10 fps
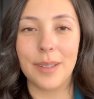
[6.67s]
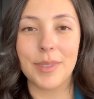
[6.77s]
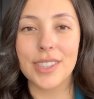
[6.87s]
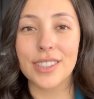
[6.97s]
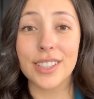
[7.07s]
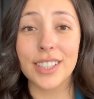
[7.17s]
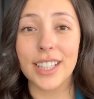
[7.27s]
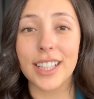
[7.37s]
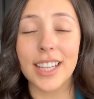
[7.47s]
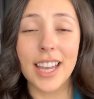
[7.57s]
This is the
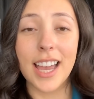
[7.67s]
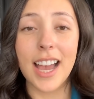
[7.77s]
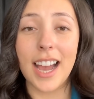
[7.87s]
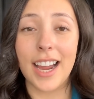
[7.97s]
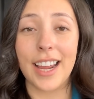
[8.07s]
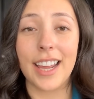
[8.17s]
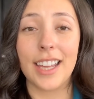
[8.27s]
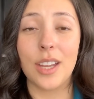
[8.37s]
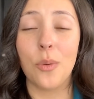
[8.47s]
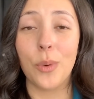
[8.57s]
look
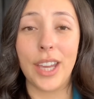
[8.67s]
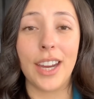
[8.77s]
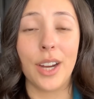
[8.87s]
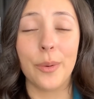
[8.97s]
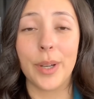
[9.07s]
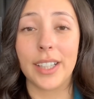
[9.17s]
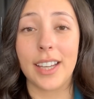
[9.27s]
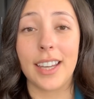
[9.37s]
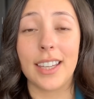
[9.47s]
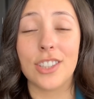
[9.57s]
I wear when
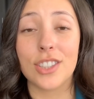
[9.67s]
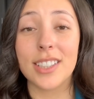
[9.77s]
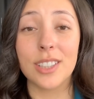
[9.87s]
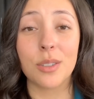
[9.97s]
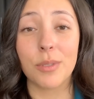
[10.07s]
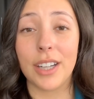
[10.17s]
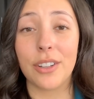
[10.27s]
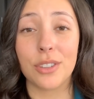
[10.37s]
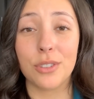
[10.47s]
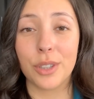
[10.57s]
I just need to run
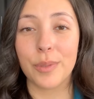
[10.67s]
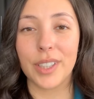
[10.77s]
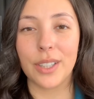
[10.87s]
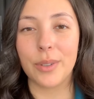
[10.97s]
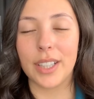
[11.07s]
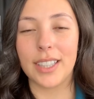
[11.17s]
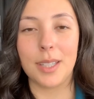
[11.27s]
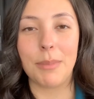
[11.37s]
out the door really quickly.